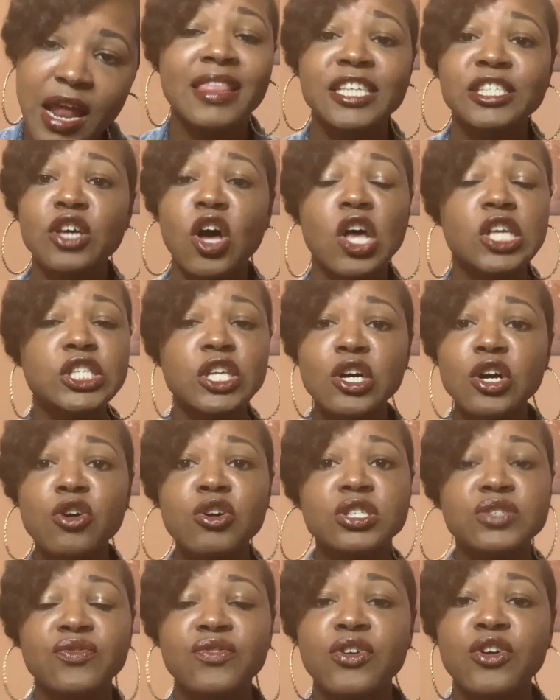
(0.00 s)
This also
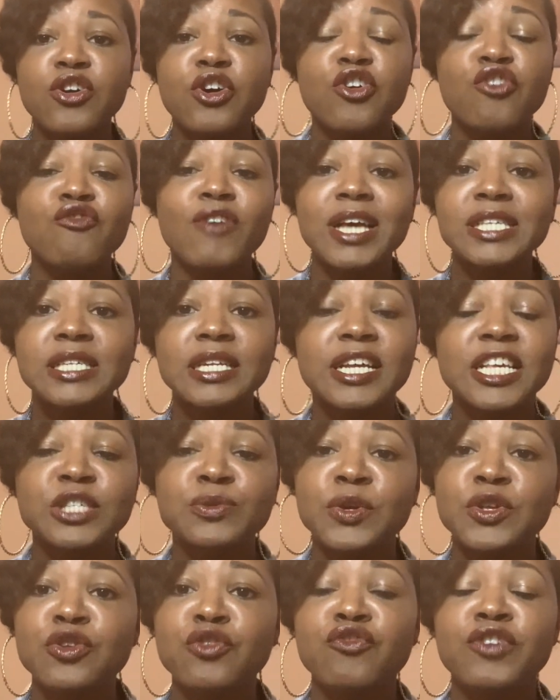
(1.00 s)
goes for residents
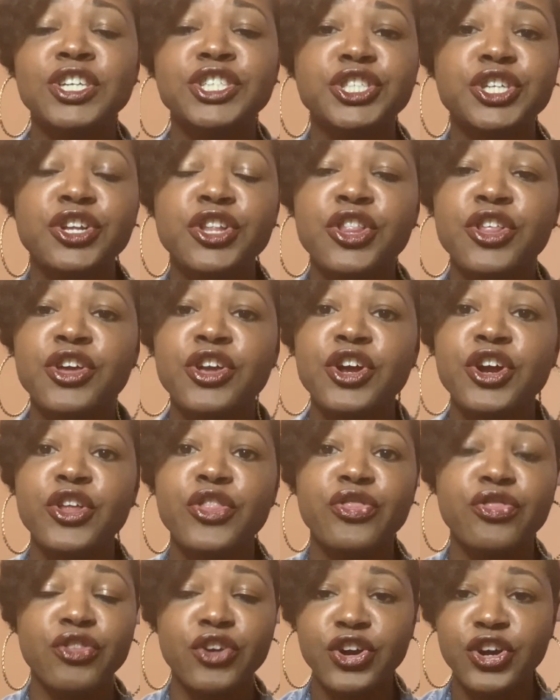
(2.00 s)
when you reach to the, your
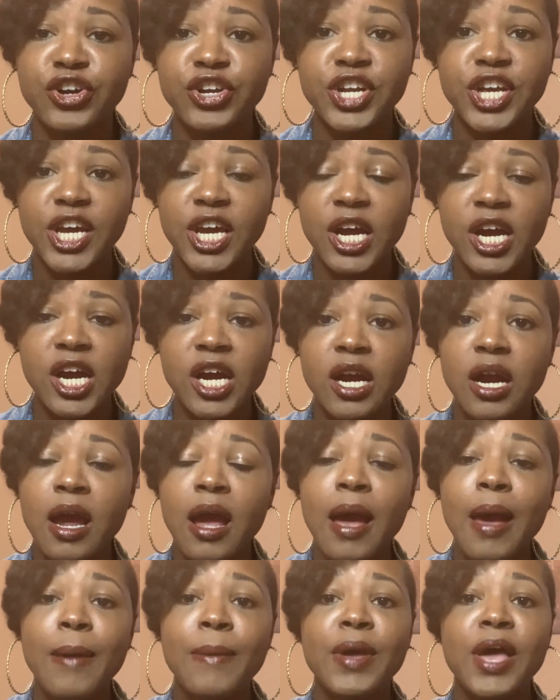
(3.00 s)
third year,
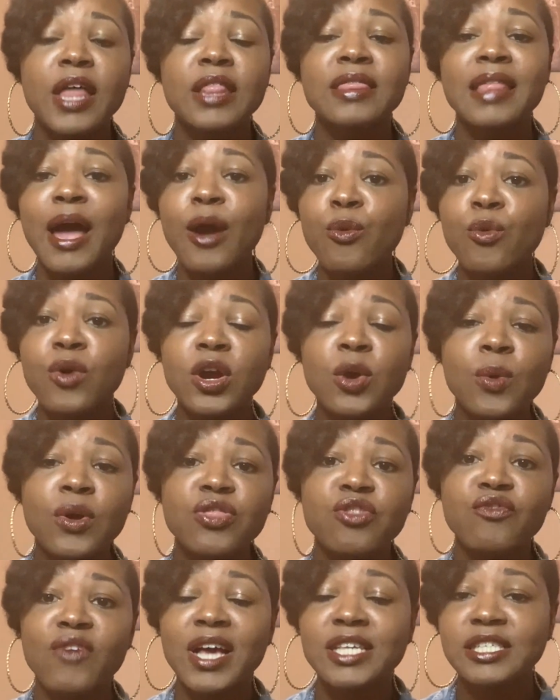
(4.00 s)
network with
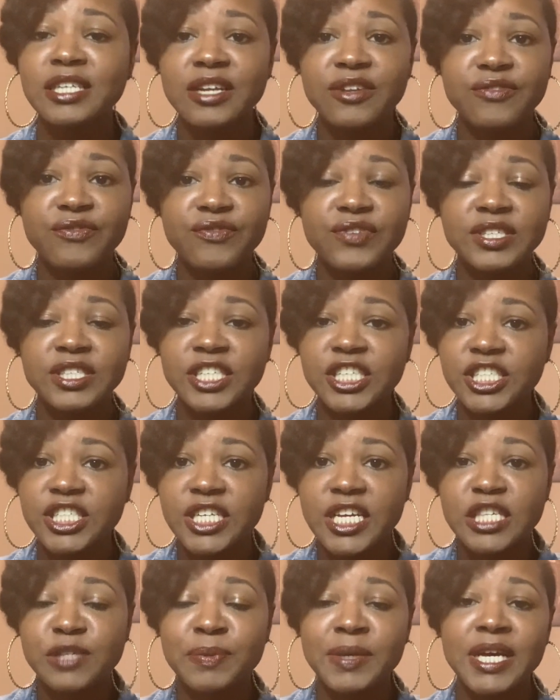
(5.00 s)
resident
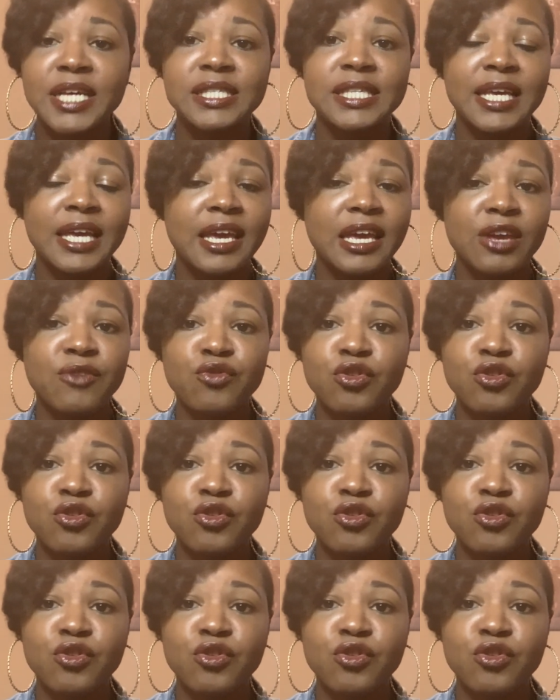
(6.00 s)
physicians because they can give